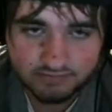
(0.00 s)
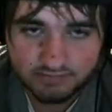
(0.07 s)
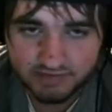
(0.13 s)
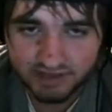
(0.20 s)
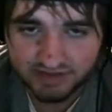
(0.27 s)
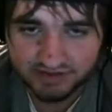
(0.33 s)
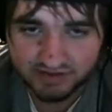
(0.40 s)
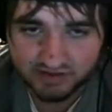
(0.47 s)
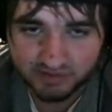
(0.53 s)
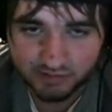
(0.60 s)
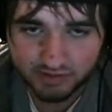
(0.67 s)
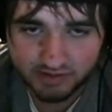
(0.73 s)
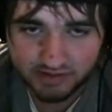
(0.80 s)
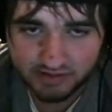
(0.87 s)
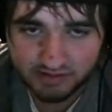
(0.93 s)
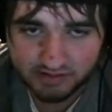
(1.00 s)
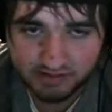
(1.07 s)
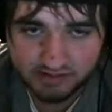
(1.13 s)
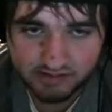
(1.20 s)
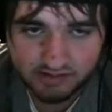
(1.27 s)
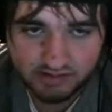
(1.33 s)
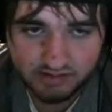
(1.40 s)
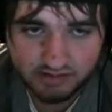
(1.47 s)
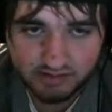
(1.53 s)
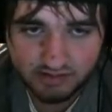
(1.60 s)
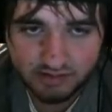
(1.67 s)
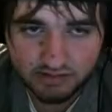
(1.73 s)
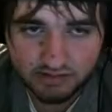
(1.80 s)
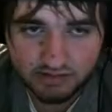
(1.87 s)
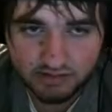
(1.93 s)
not this way.
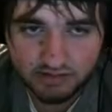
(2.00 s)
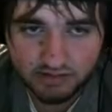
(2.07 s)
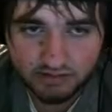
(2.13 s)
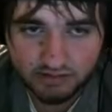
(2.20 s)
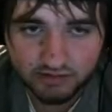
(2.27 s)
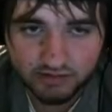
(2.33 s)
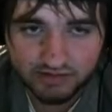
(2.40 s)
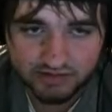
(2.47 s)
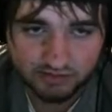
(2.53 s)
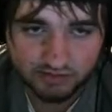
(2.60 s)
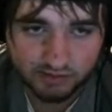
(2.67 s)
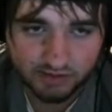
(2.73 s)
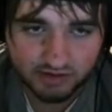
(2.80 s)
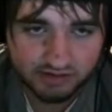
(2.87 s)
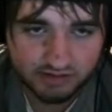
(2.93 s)
Oh no, it is this way.